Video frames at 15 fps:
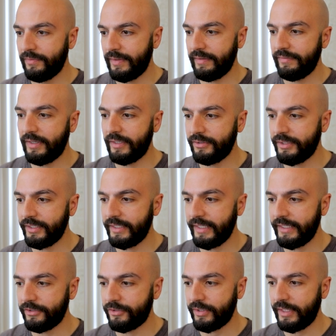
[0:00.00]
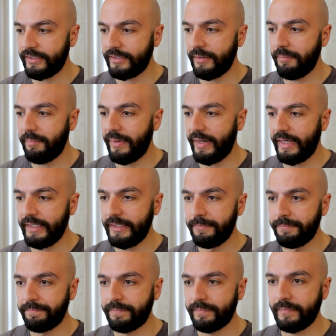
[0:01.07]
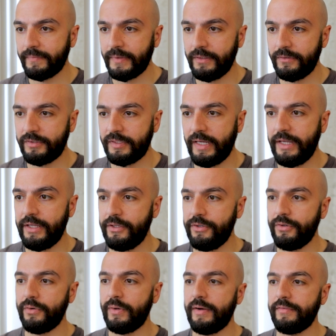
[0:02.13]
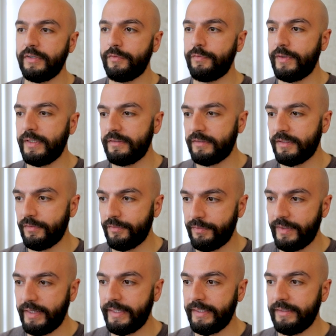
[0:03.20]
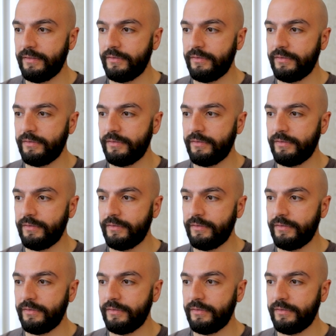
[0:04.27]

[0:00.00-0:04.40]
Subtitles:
500 and try to buy, it'll say you don't have enough funds. Fine.